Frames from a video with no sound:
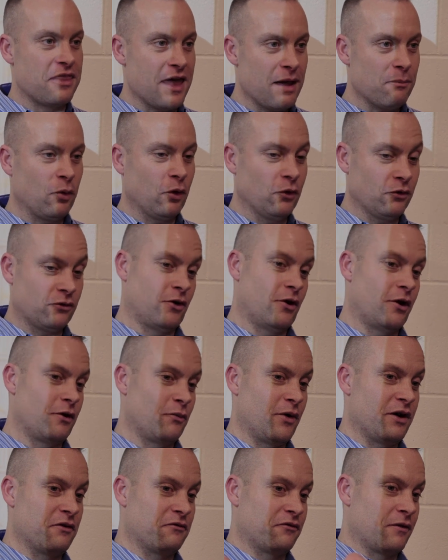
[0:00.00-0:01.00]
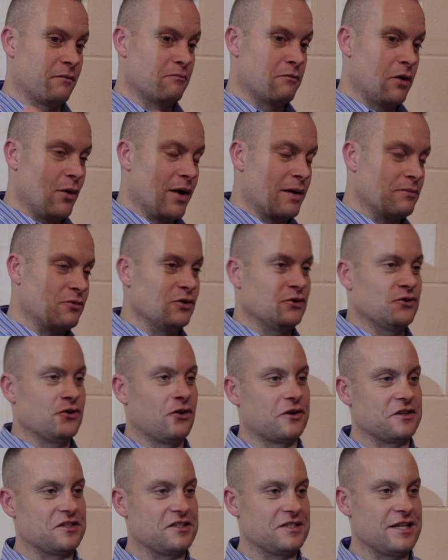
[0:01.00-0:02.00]
That postcard went from Moab,
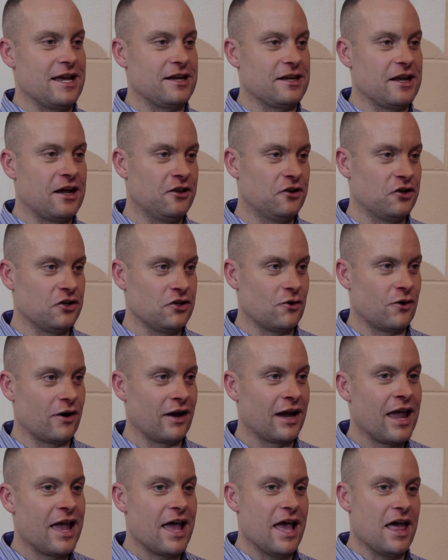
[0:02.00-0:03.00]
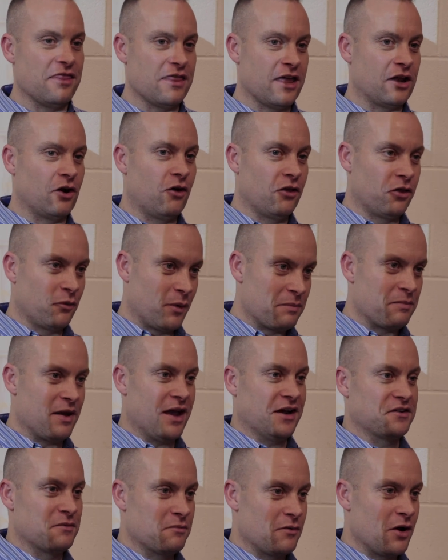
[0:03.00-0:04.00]
Utah to Staten Island, New York, and then all the way
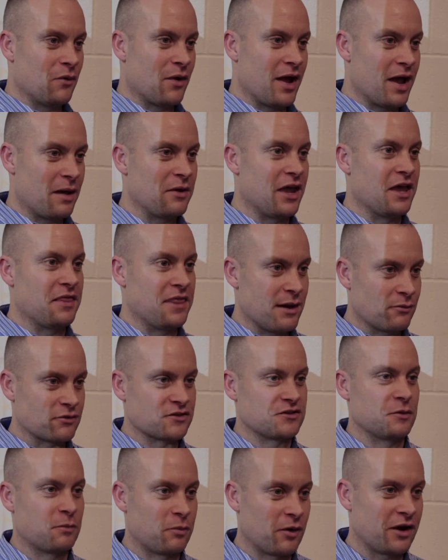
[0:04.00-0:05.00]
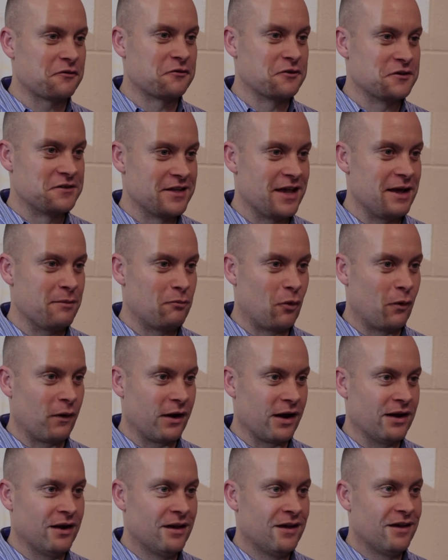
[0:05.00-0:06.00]
back to Moab, and that was their breakfast that
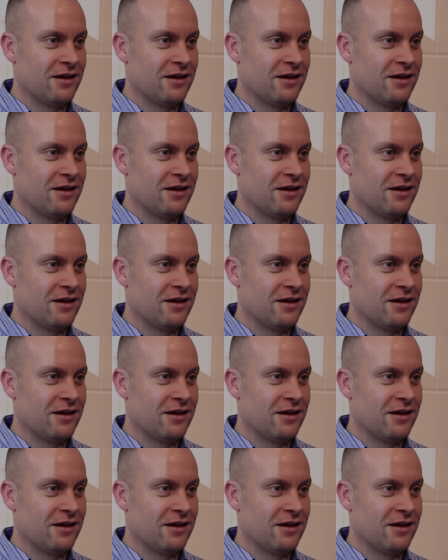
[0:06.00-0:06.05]
morning.